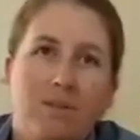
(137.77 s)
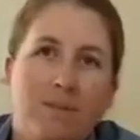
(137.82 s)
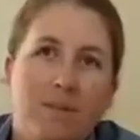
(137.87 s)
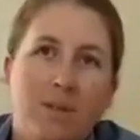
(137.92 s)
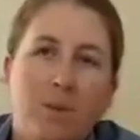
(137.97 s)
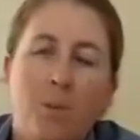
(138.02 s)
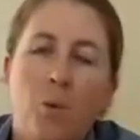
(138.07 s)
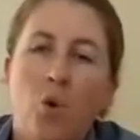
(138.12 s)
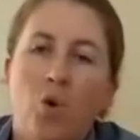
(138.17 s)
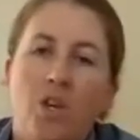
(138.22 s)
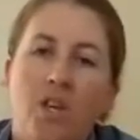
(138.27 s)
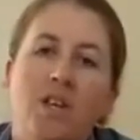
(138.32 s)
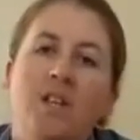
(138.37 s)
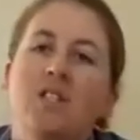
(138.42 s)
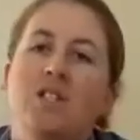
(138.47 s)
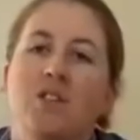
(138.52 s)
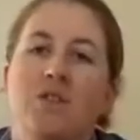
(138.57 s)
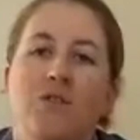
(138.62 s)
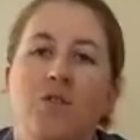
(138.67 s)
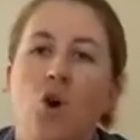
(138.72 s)
the more
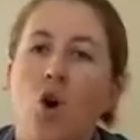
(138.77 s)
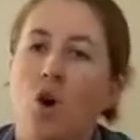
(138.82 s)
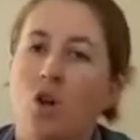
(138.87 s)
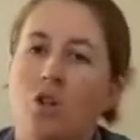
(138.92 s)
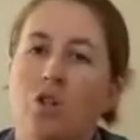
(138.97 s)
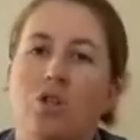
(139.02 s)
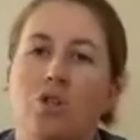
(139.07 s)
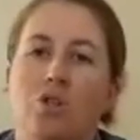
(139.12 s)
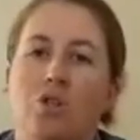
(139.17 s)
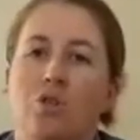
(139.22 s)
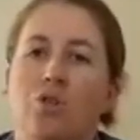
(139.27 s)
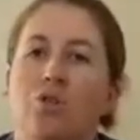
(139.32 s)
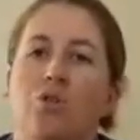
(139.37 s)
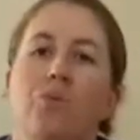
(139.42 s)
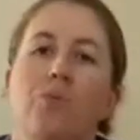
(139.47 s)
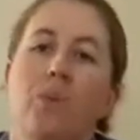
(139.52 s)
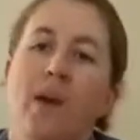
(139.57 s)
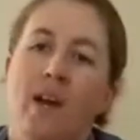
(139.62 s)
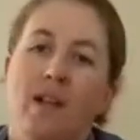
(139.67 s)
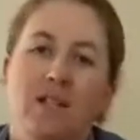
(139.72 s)
years you've got
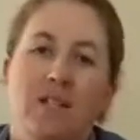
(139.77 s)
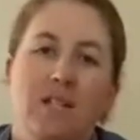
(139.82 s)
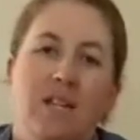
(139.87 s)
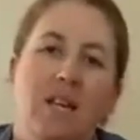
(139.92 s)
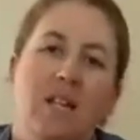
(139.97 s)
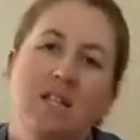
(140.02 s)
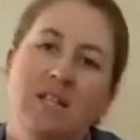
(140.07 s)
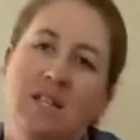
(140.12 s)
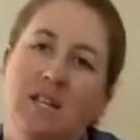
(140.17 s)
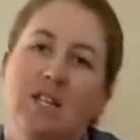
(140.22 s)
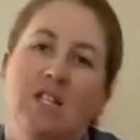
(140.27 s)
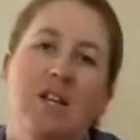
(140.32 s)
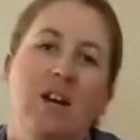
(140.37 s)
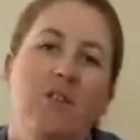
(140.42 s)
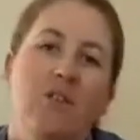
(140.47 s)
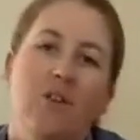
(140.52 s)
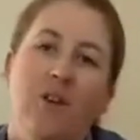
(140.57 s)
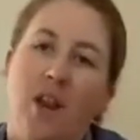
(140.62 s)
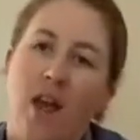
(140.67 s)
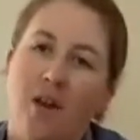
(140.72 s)
to bounce against each
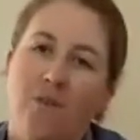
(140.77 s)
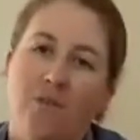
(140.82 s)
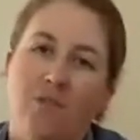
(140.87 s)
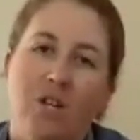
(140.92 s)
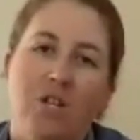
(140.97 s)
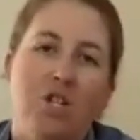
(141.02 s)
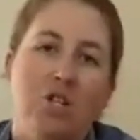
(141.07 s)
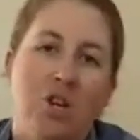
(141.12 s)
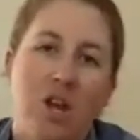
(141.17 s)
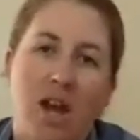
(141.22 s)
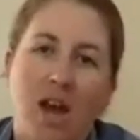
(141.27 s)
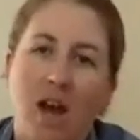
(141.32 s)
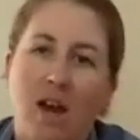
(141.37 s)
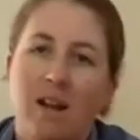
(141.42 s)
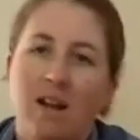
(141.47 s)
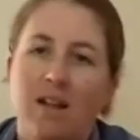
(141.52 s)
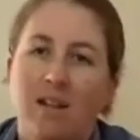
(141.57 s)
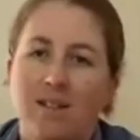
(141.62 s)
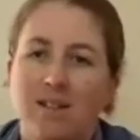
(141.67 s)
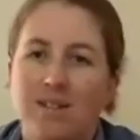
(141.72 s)
other and average it
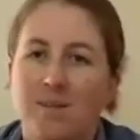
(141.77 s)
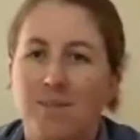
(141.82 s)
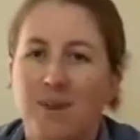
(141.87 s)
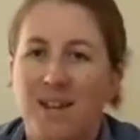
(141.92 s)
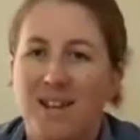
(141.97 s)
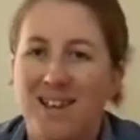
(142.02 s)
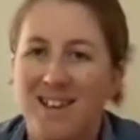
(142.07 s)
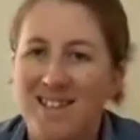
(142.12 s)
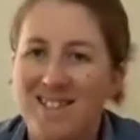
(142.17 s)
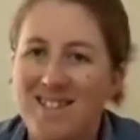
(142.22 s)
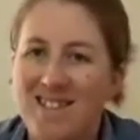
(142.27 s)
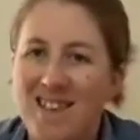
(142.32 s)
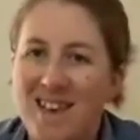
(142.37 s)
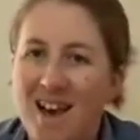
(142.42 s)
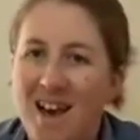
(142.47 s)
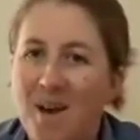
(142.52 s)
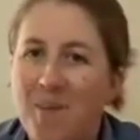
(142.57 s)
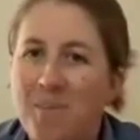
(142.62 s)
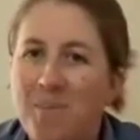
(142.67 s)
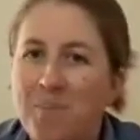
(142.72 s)
out is a bit
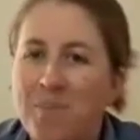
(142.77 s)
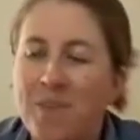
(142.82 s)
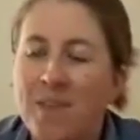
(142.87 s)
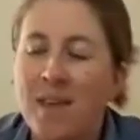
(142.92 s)
easier.